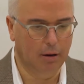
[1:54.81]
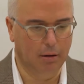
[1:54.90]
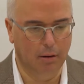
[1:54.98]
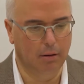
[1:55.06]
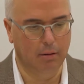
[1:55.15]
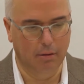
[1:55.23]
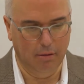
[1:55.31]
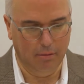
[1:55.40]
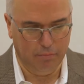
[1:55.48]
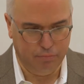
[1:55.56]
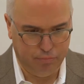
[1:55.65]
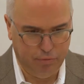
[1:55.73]
at a
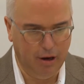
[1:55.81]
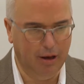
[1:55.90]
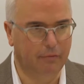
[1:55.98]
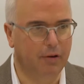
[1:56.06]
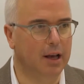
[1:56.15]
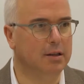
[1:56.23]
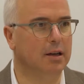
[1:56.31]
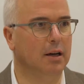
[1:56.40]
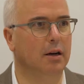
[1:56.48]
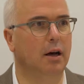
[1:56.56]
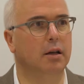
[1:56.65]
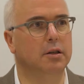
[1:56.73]
pretty advanced
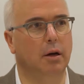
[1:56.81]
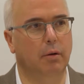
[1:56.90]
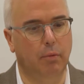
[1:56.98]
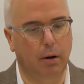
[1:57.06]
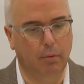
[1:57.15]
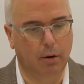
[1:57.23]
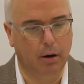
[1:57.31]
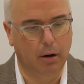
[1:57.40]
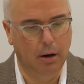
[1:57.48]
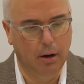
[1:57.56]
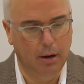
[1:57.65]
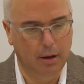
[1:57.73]
technology.
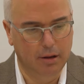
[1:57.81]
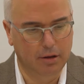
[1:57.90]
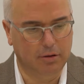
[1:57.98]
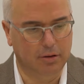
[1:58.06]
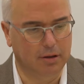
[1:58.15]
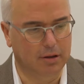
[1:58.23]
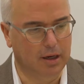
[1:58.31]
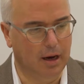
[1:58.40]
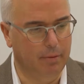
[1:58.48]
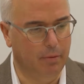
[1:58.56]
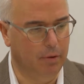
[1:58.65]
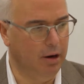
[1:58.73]
This was a
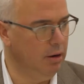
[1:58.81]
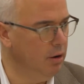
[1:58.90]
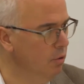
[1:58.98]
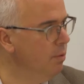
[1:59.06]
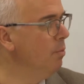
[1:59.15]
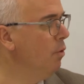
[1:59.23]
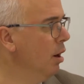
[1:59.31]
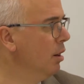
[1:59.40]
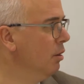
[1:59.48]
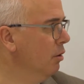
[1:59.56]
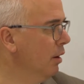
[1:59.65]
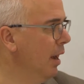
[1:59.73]
segment we knew we
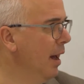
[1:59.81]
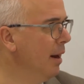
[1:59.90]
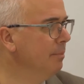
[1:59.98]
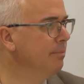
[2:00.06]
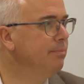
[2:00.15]
wanted to look at,